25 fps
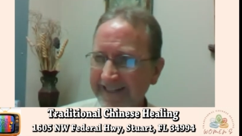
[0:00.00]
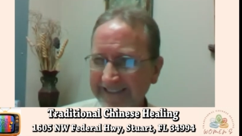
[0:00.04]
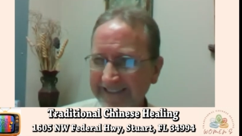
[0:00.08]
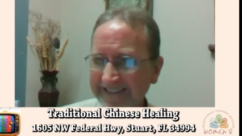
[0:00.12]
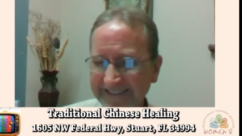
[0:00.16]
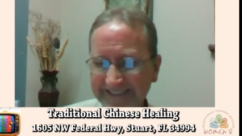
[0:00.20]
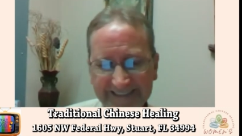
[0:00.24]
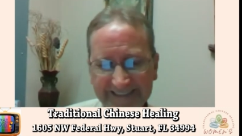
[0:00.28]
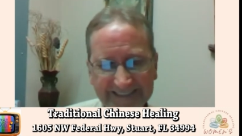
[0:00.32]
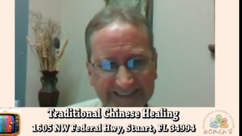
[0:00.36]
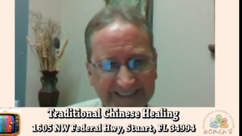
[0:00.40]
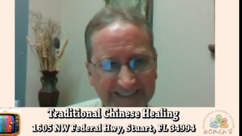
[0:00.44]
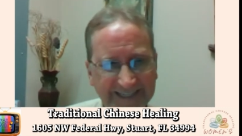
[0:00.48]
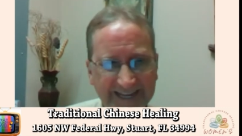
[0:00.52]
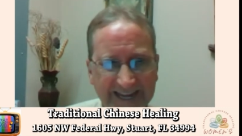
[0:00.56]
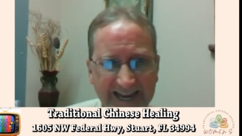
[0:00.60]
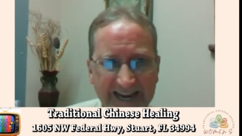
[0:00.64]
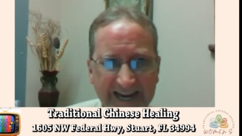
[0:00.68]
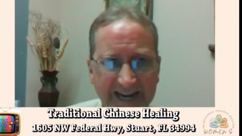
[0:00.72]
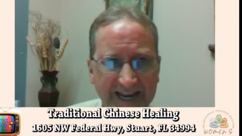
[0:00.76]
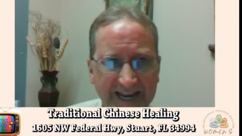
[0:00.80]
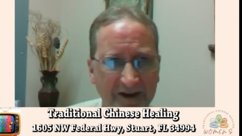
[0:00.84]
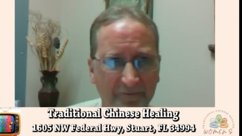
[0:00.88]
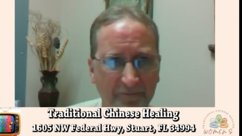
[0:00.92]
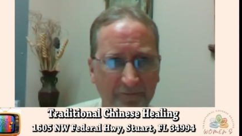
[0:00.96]
eh,
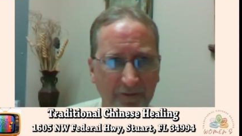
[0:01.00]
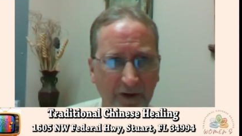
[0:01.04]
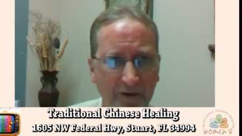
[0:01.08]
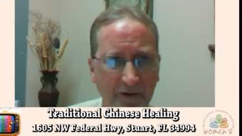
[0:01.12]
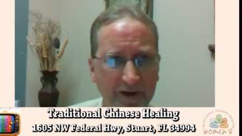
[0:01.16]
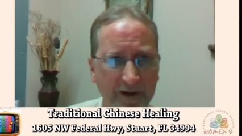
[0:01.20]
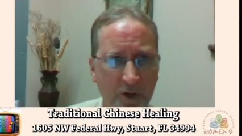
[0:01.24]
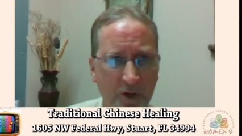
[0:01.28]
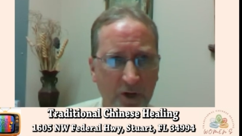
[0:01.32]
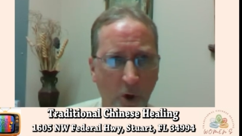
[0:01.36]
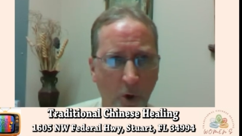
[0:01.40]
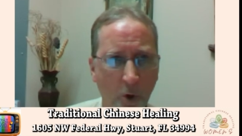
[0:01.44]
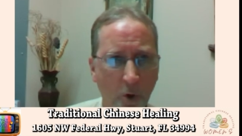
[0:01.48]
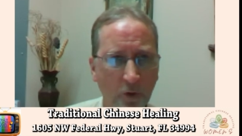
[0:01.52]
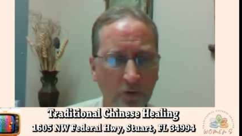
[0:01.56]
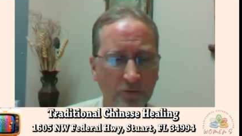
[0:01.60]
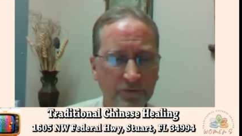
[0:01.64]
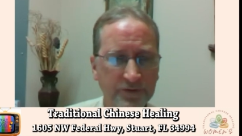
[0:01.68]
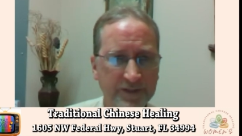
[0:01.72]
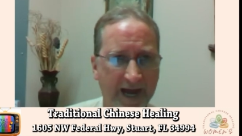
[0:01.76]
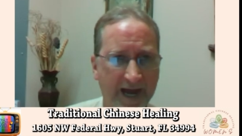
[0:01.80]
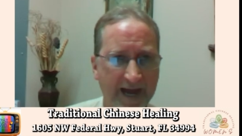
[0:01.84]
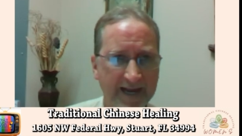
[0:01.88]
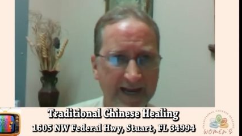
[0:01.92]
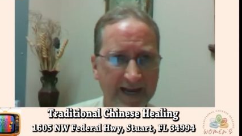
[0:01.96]
eating a very cold
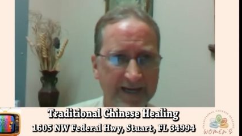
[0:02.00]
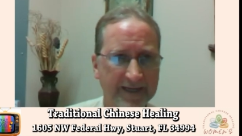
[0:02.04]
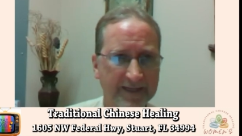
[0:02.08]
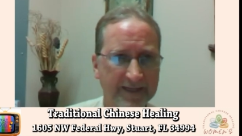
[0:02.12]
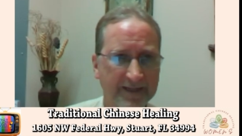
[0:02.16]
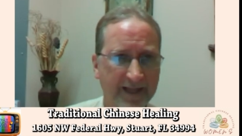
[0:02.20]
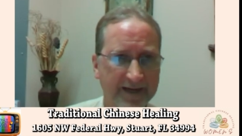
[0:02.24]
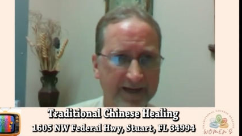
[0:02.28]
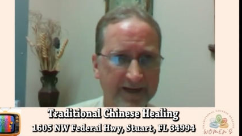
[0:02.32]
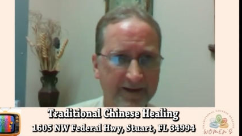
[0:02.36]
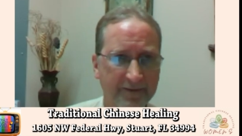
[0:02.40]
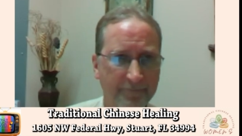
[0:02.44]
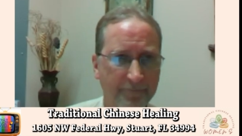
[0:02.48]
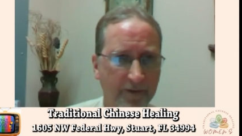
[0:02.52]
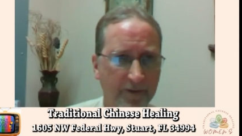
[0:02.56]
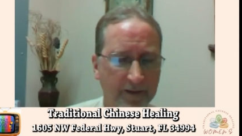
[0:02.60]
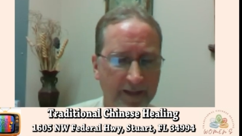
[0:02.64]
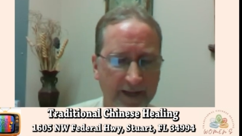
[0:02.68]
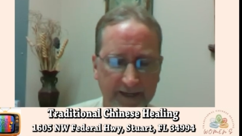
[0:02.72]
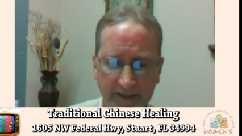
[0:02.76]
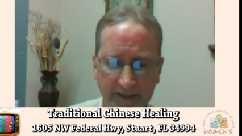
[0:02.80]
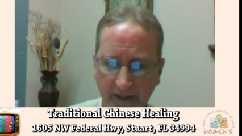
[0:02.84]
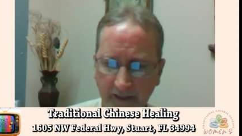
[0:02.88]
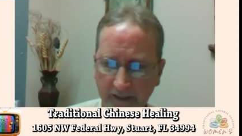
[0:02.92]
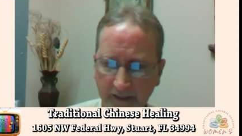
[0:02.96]
diet, like a,
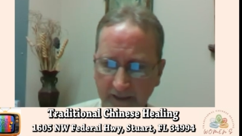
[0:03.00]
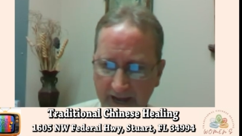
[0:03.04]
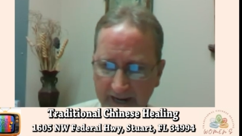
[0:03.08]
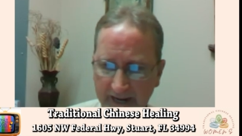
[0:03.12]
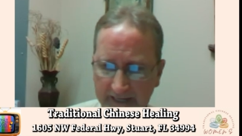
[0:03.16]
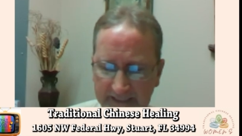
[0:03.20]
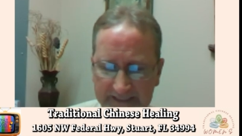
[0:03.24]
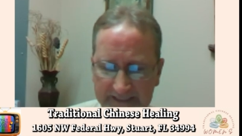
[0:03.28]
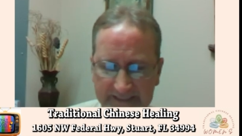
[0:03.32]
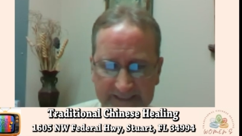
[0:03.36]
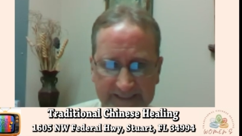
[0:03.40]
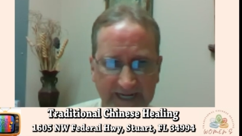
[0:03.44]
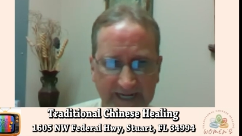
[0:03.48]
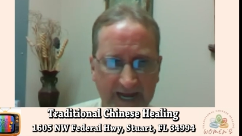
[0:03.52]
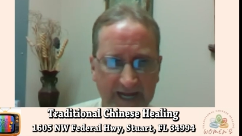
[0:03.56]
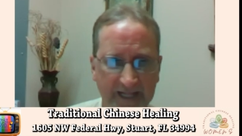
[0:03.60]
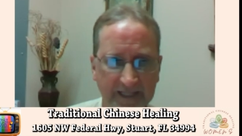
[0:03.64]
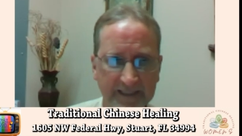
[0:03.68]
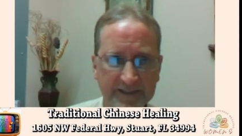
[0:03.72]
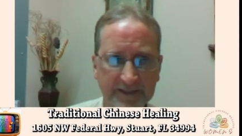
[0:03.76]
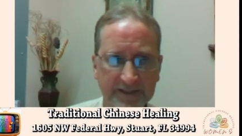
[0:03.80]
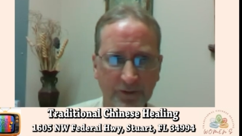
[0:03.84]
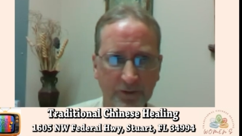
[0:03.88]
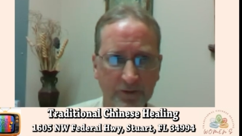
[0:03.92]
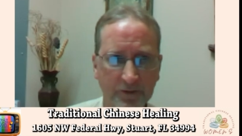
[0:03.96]
like a lot of
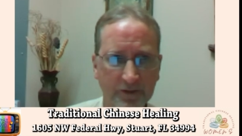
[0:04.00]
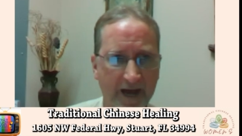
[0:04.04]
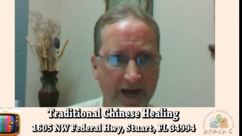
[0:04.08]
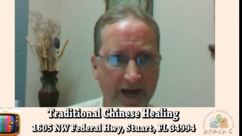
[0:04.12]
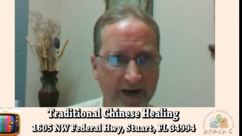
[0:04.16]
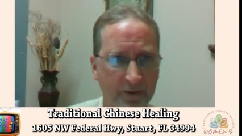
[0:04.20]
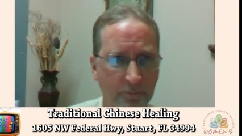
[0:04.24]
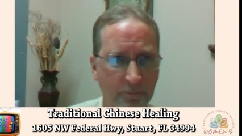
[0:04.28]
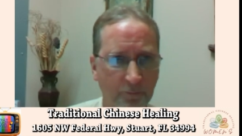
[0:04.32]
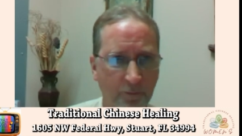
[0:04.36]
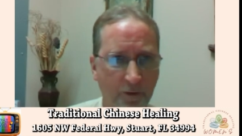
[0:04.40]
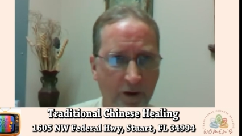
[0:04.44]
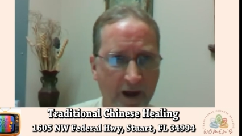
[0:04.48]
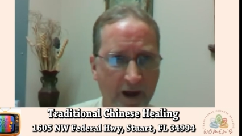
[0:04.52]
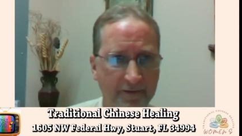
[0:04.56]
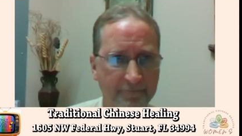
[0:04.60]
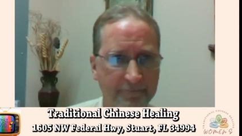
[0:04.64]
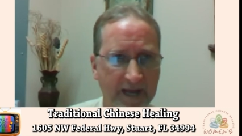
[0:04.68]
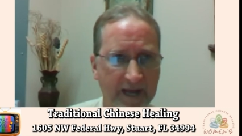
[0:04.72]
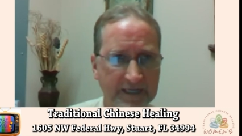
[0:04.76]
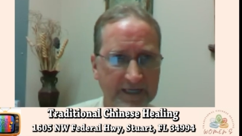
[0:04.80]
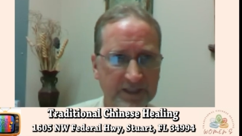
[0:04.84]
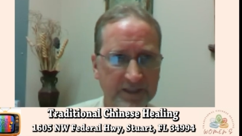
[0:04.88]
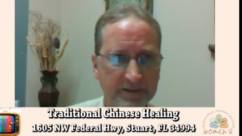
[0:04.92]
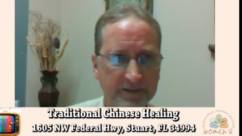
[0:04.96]
salads or a lot of raw
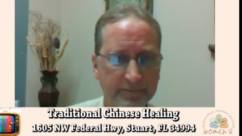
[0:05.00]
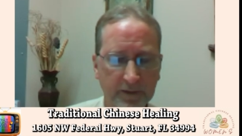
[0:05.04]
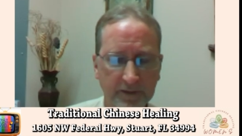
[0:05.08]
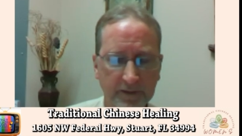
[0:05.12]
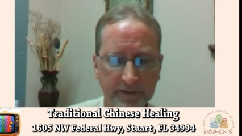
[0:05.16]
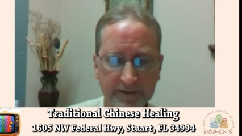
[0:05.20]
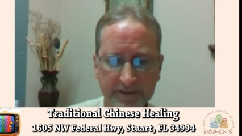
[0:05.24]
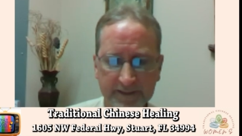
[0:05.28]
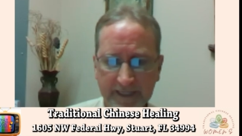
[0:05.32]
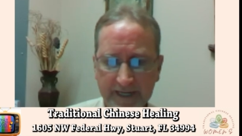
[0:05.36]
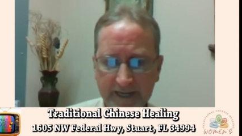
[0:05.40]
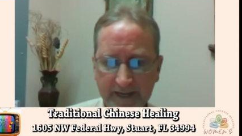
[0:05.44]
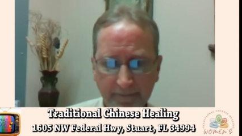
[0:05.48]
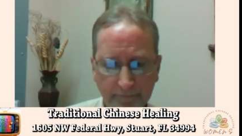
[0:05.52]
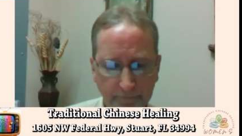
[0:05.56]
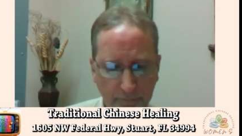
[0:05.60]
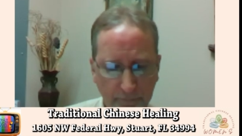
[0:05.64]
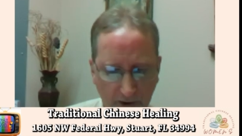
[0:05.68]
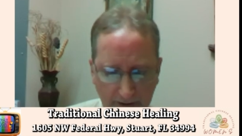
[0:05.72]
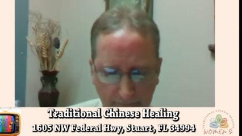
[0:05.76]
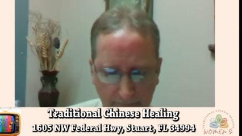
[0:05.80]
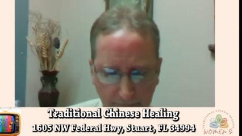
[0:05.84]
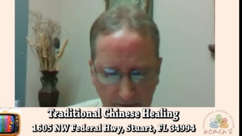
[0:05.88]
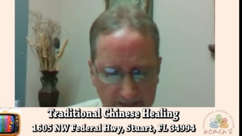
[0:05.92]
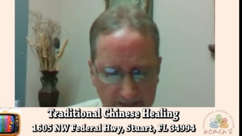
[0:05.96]
vegetables,
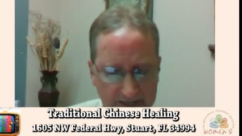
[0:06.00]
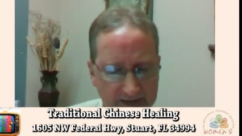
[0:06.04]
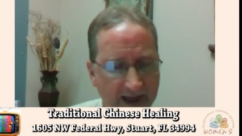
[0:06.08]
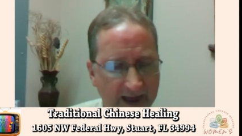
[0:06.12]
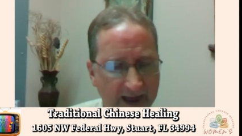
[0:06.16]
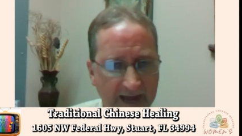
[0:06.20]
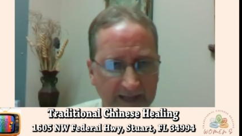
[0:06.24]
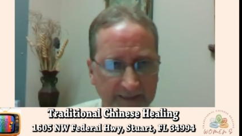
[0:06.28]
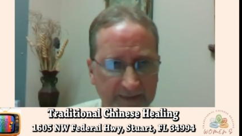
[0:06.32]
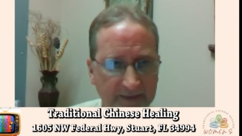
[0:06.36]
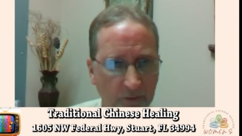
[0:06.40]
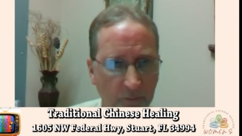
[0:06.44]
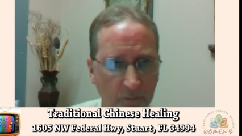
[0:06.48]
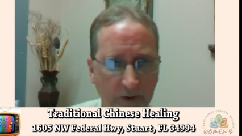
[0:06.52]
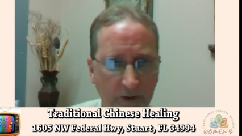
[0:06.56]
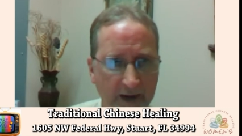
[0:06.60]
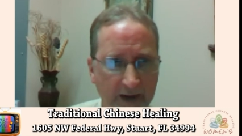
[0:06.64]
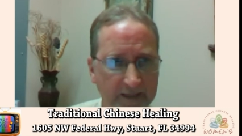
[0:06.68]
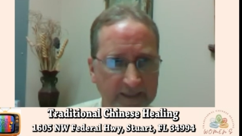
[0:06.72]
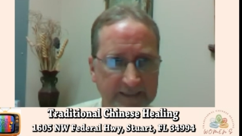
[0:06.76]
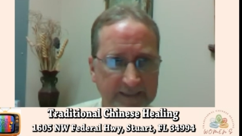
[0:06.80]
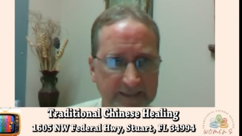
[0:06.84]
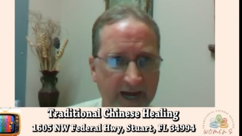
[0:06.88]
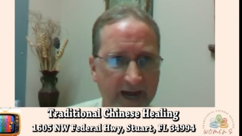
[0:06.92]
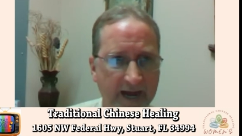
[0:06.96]
probably not the
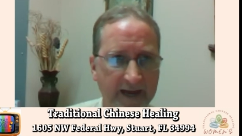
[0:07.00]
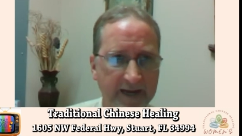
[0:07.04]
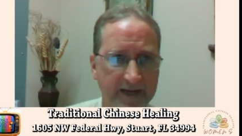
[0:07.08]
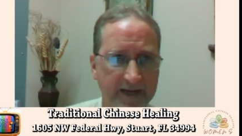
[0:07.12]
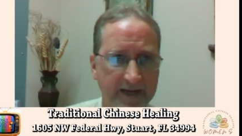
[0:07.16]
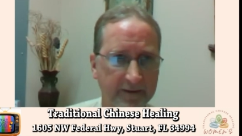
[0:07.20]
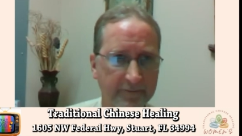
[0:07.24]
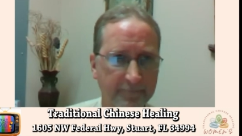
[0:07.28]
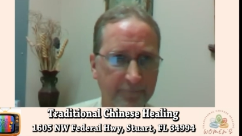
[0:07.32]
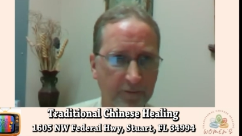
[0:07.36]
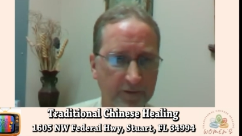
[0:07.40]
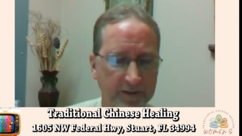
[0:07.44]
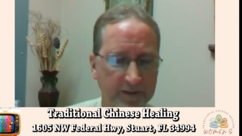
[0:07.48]
right diet for